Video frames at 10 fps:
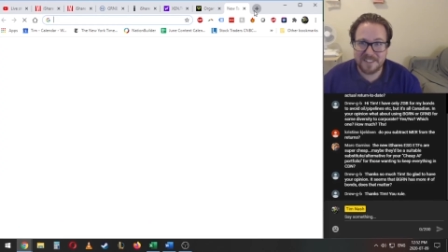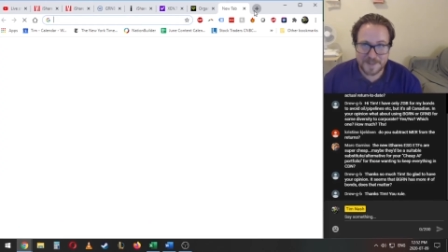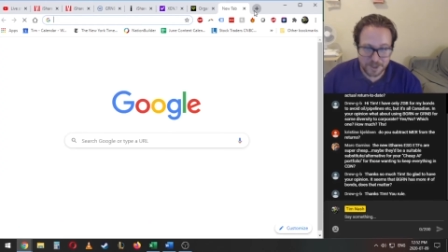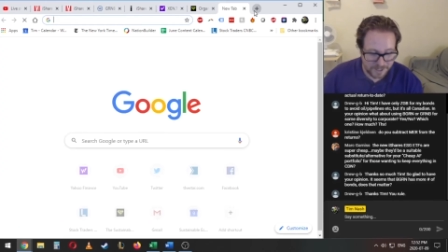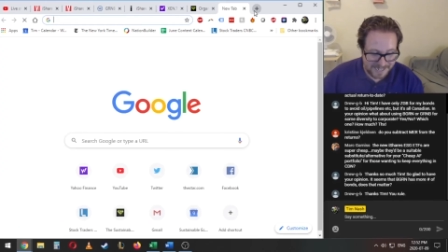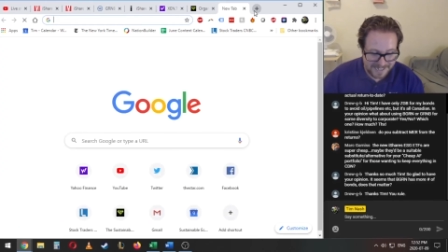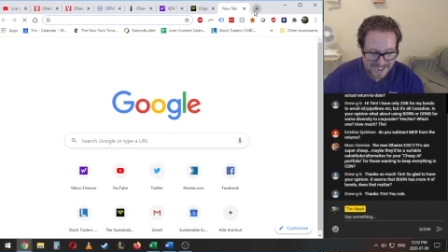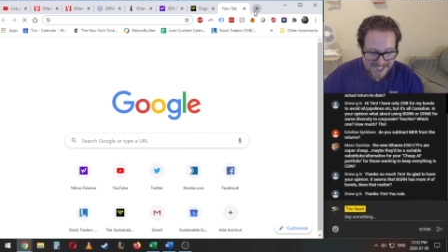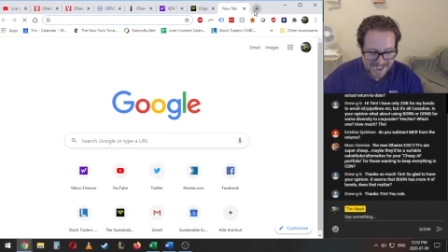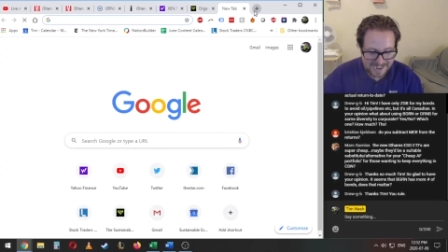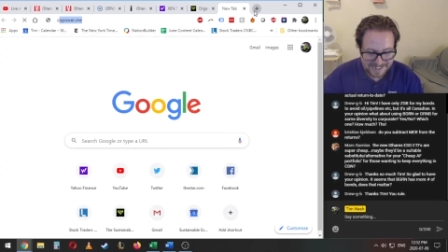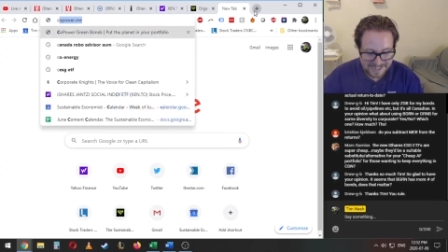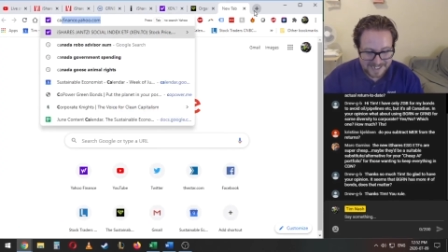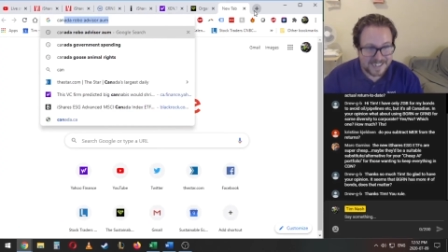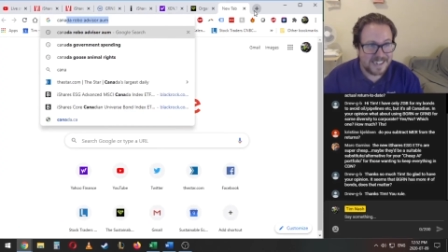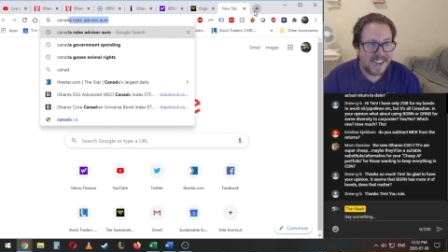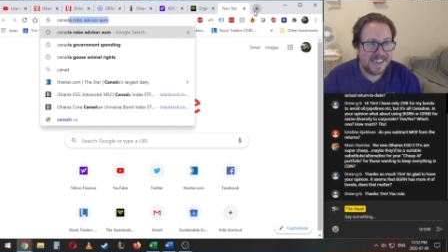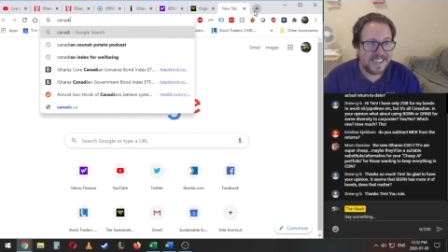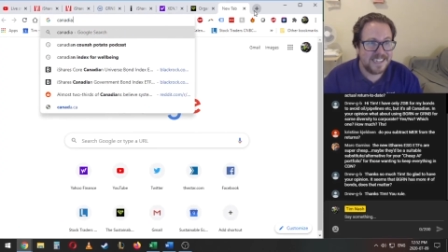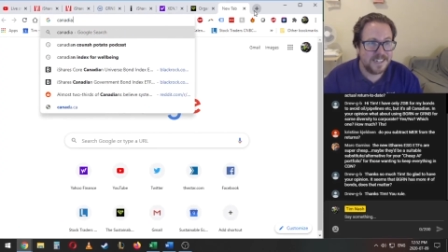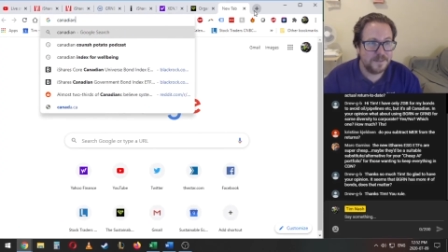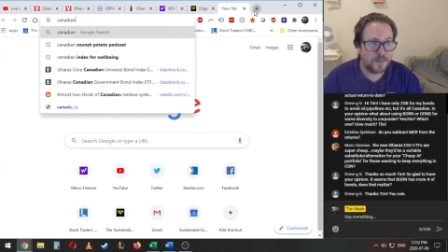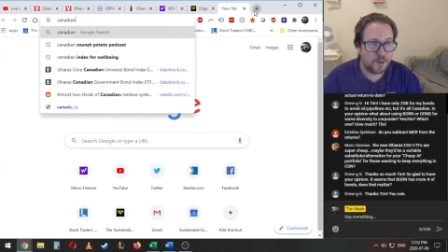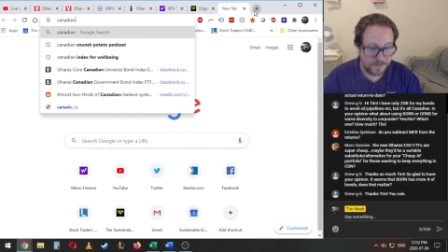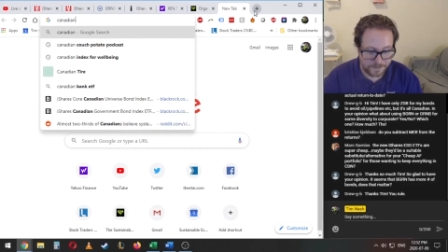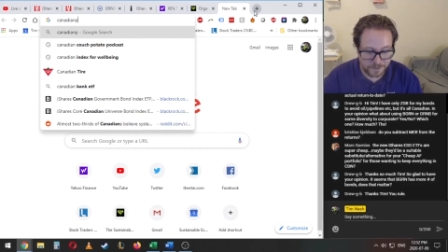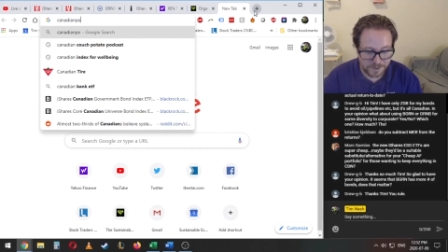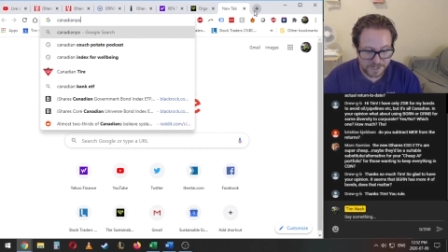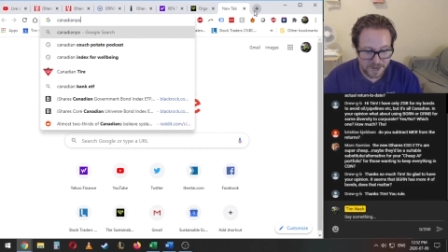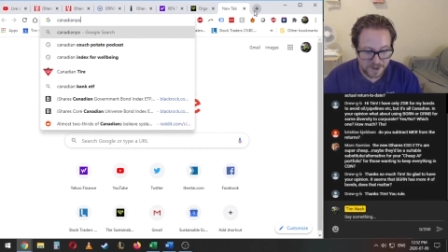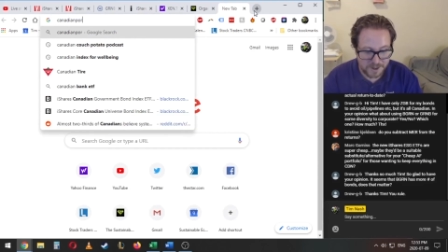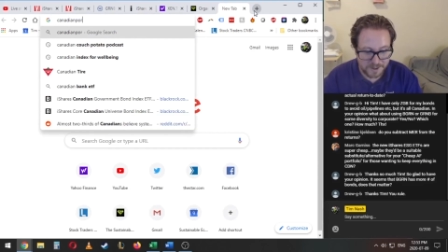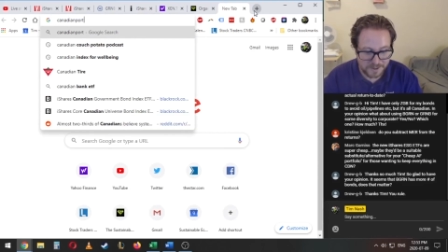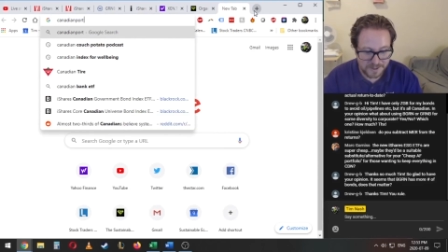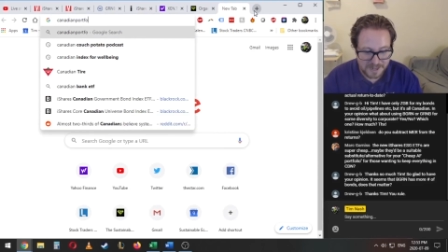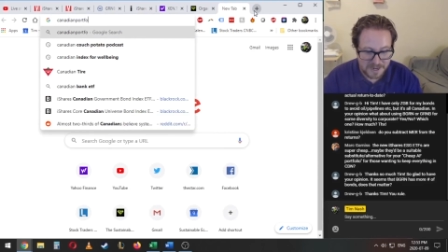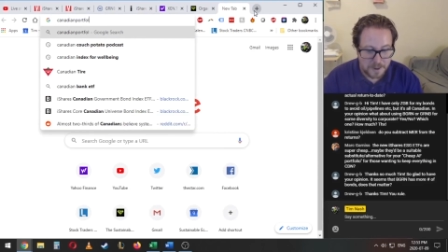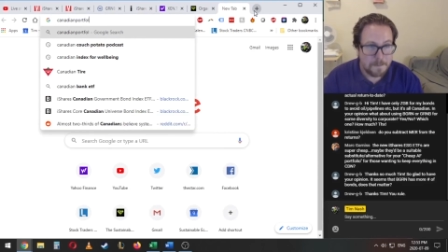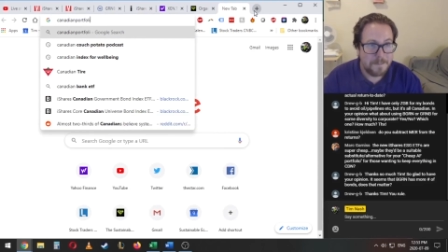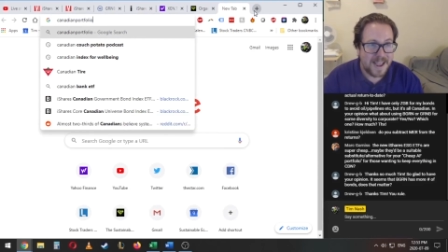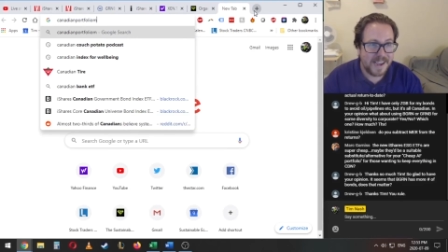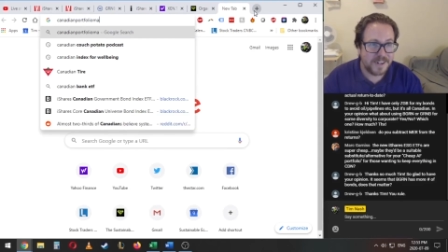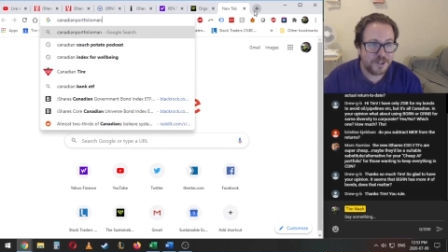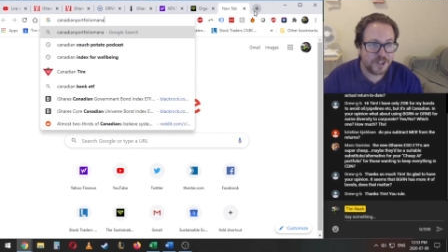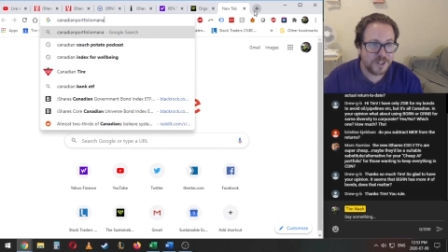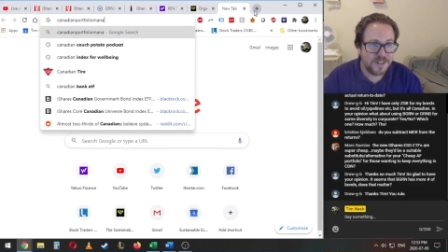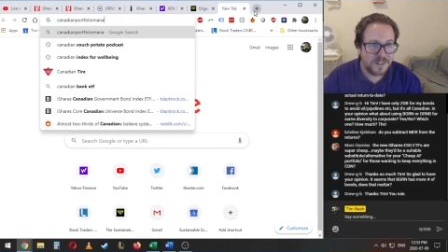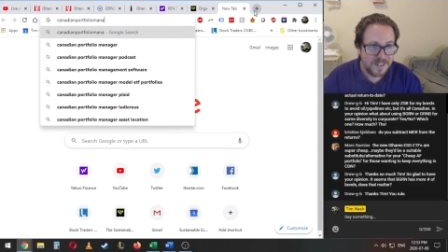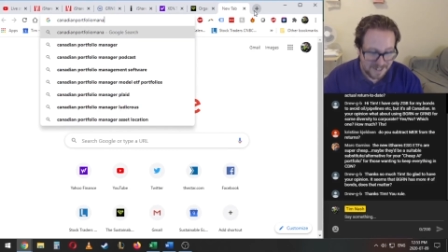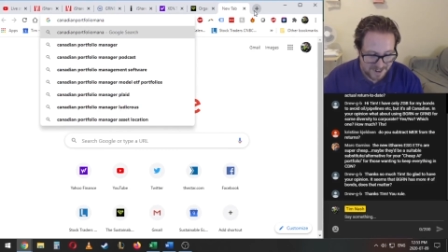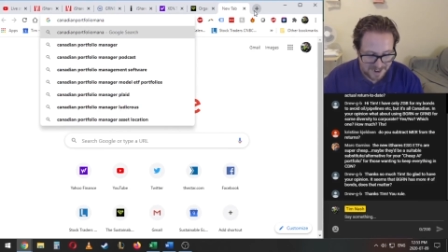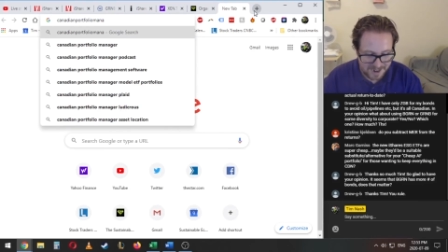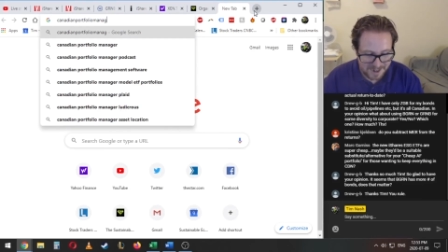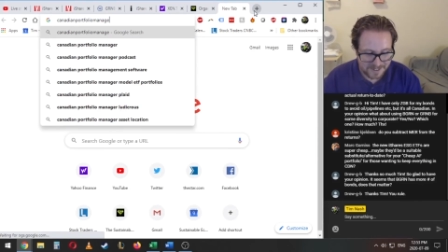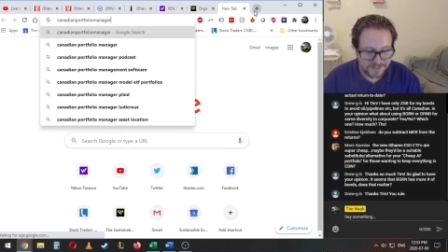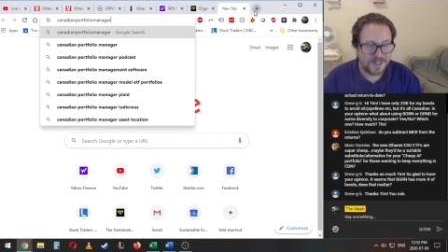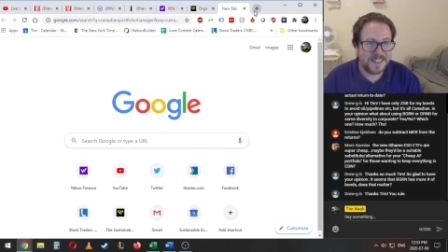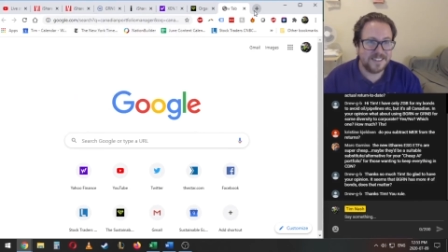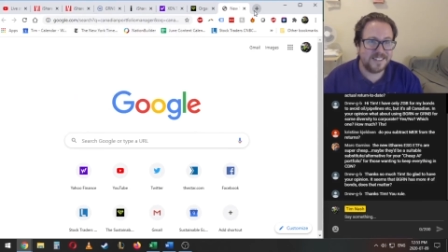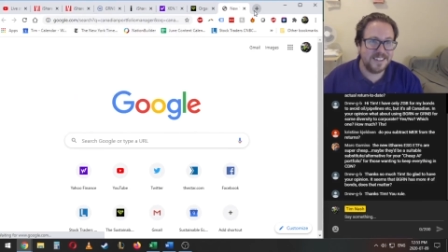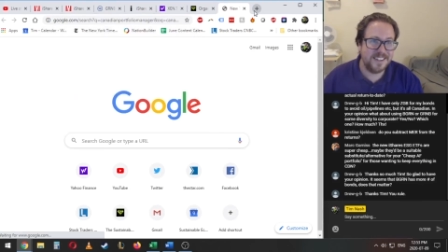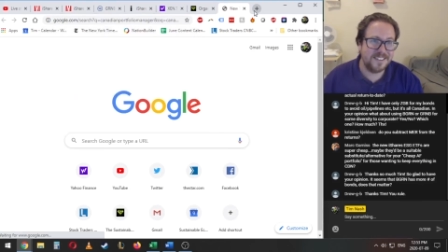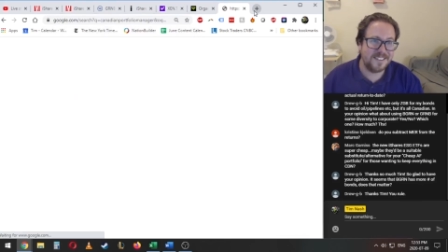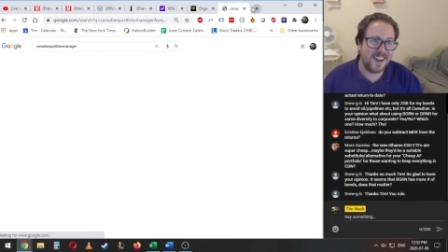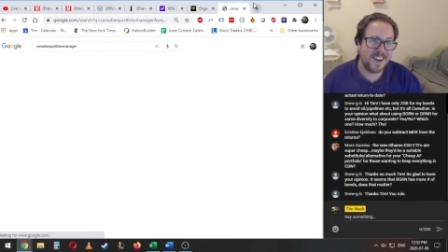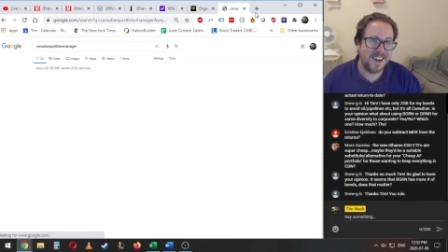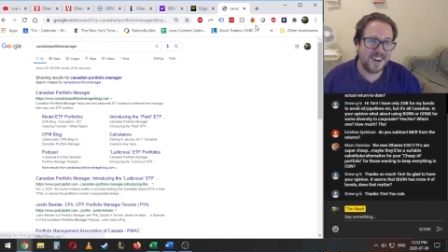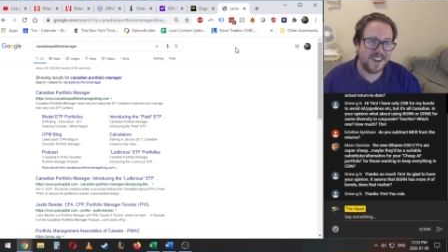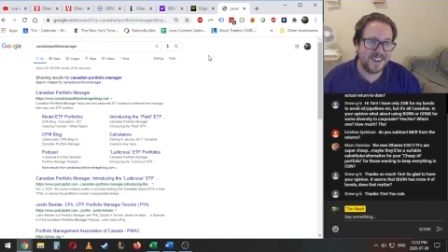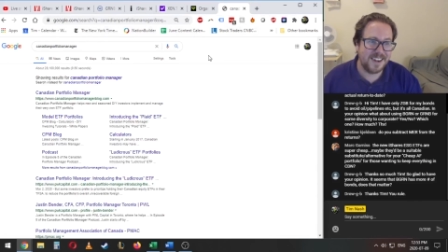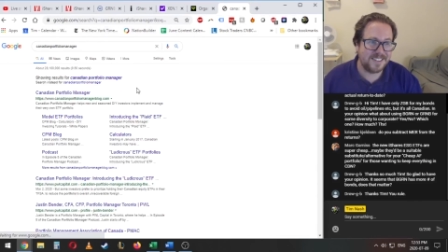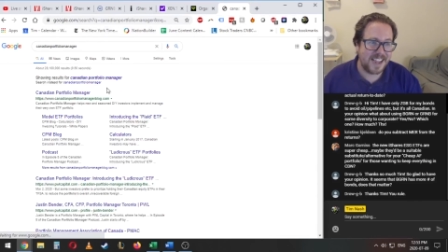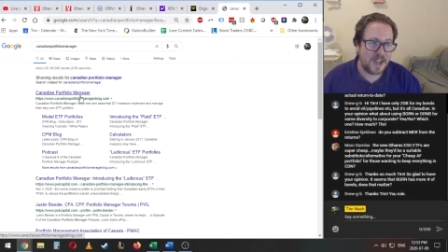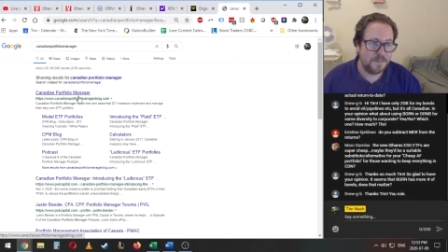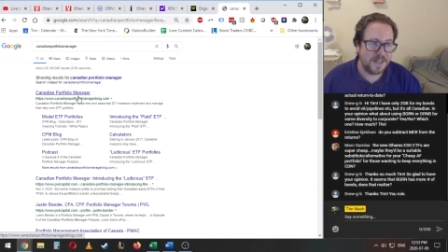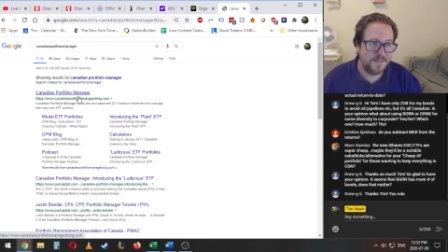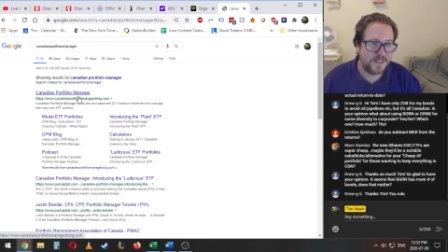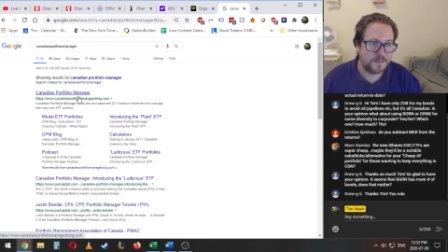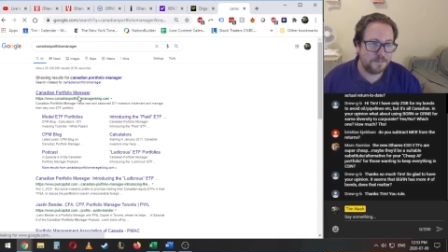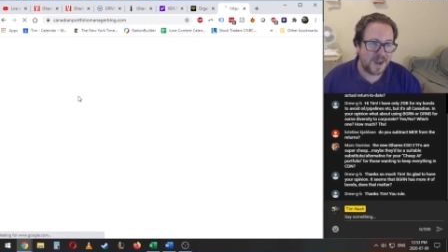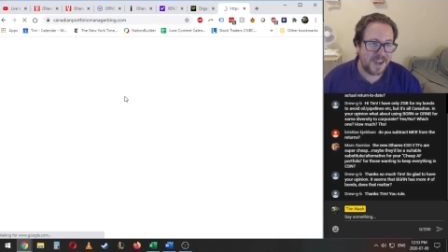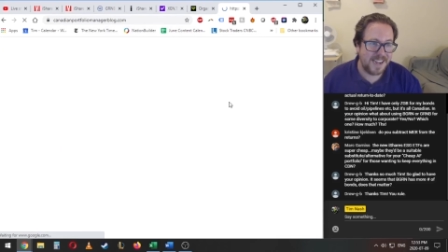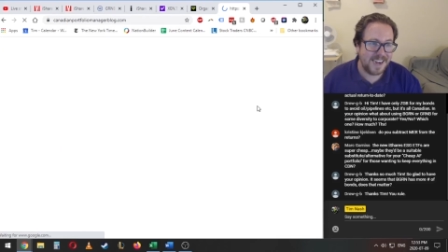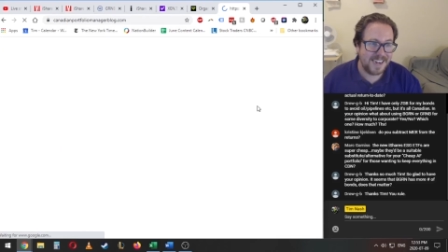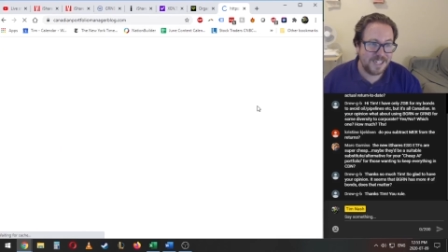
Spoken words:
been looking at Canadian Portfolio Manager. So this is a site, I believe it's by